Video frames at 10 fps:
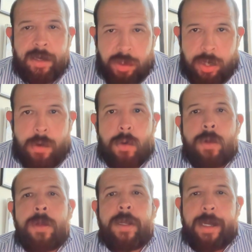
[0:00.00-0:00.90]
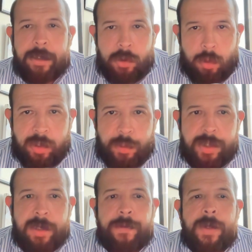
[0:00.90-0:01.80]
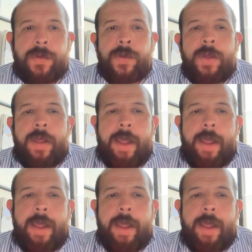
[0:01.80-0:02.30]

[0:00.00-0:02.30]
general, gets towards specifics,